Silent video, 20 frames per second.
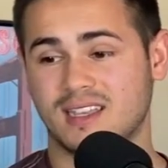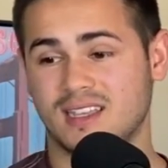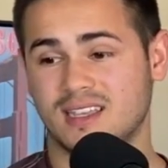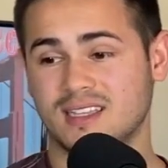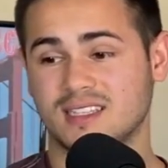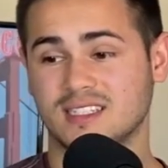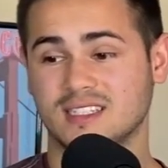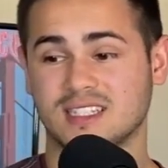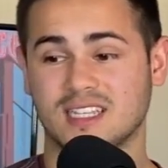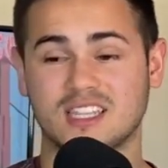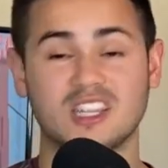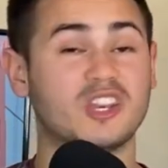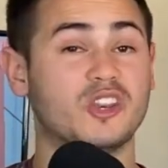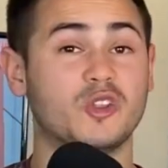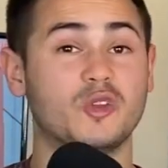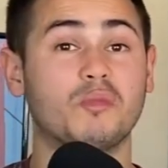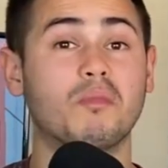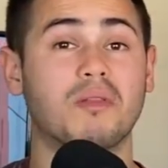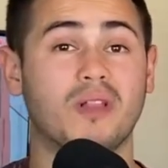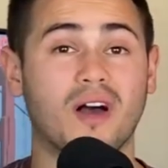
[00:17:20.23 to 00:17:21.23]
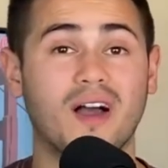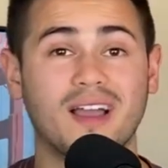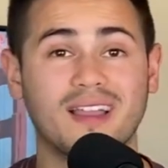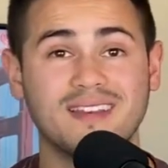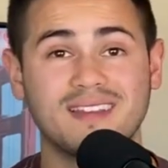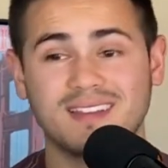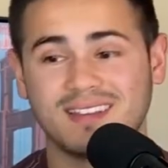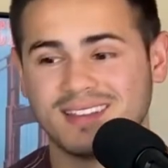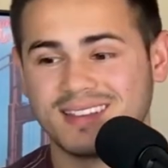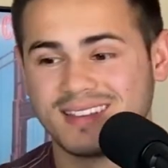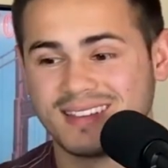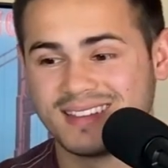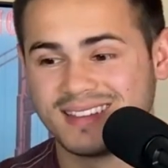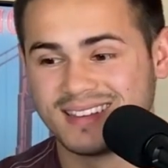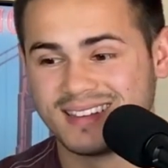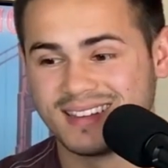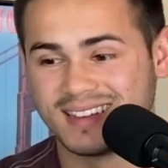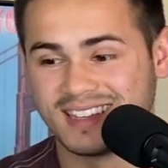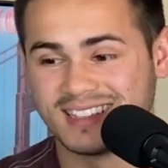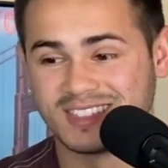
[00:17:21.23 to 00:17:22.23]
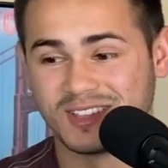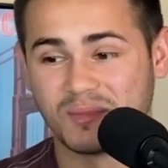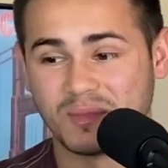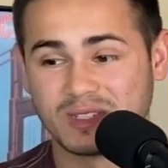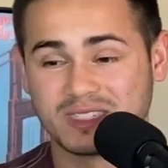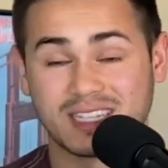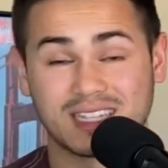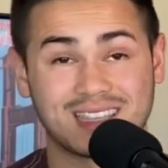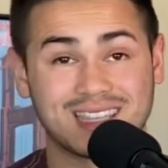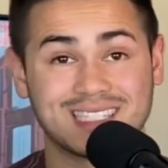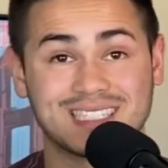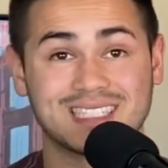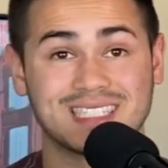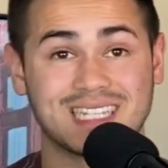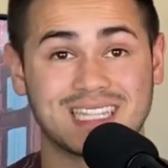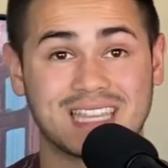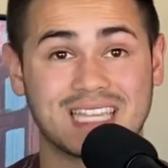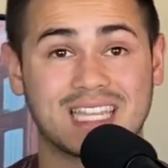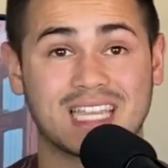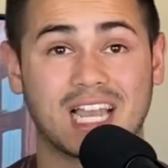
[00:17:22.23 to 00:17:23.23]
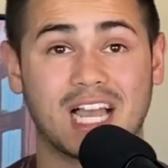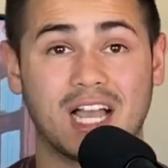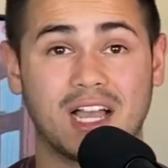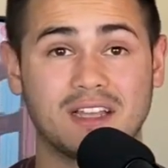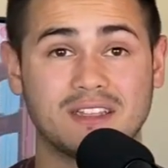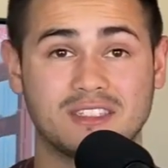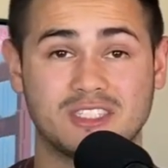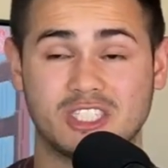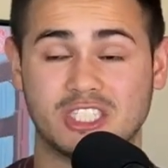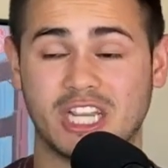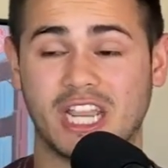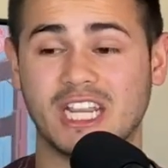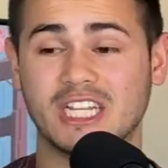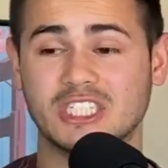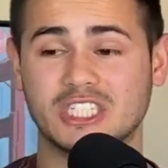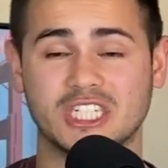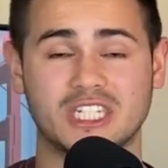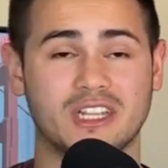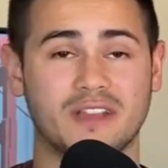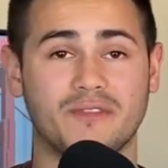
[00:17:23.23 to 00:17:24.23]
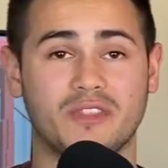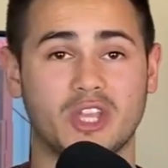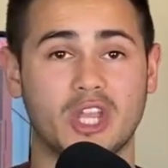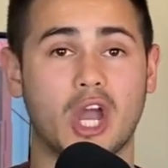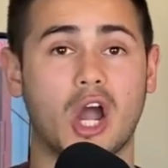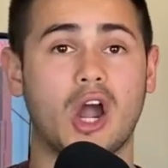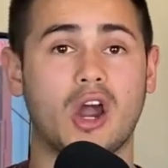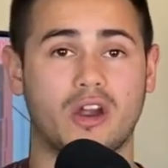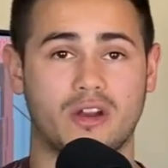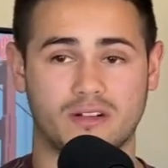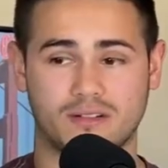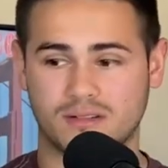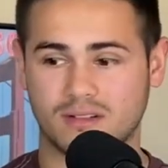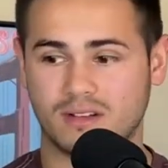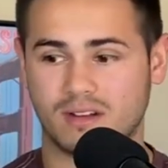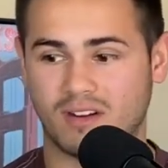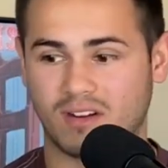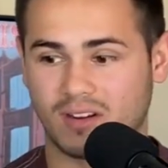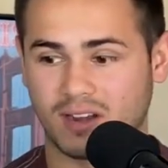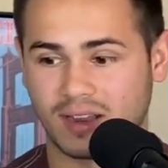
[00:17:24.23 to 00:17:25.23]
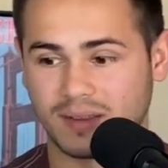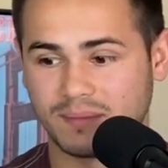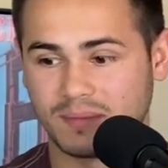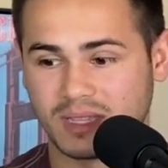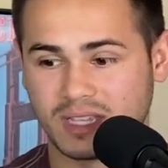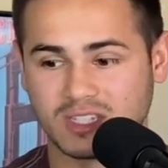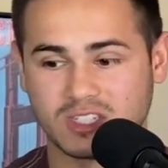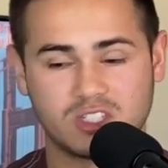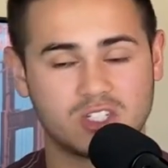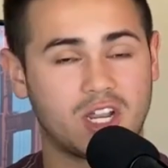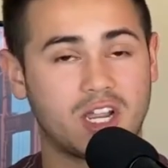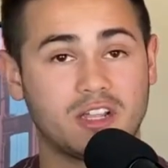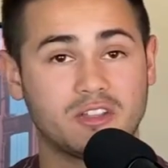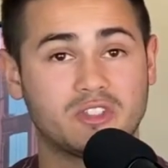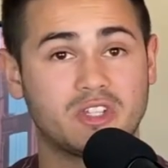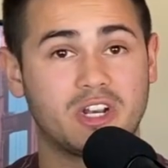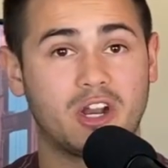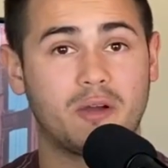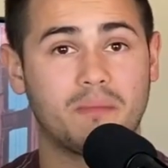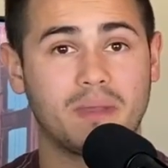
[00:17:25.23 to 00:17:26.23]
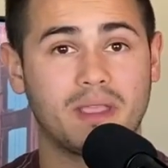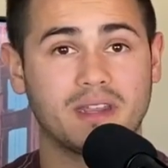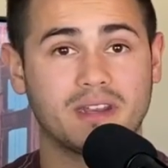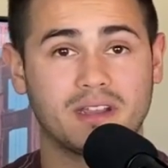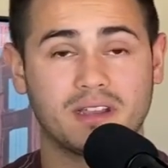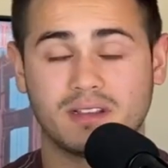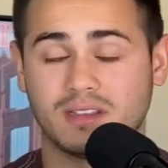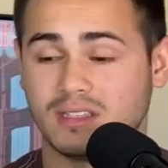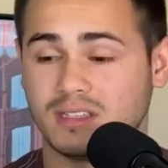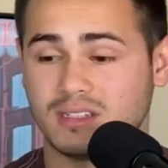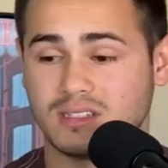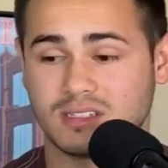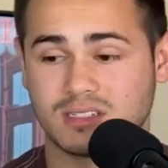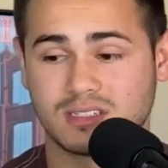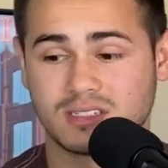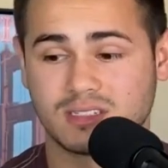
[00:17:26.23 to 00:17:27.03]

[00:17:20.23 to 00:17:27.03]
This is like the new blood. It's almost like this is like the changing of the guard, all right? Because Jailton Almeida in